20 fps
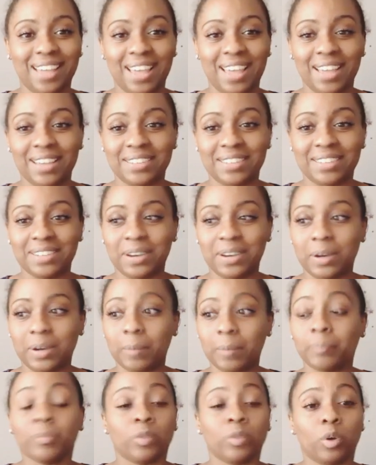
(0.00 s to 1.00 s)
And
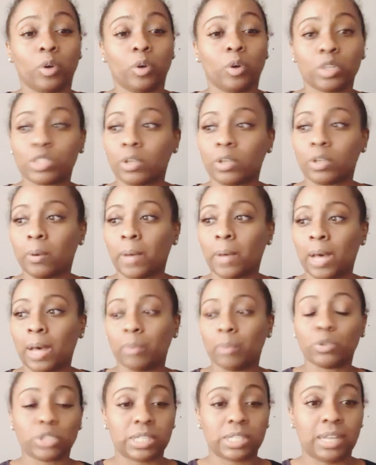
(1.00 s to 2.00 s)
also, I
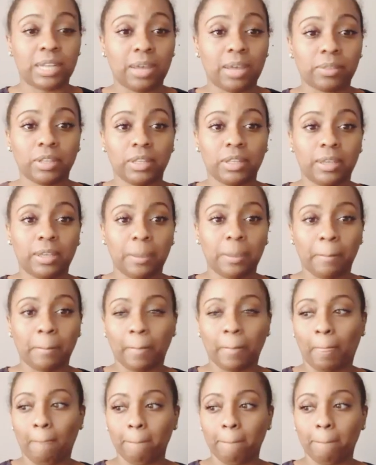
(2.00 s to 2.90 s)
will send out the link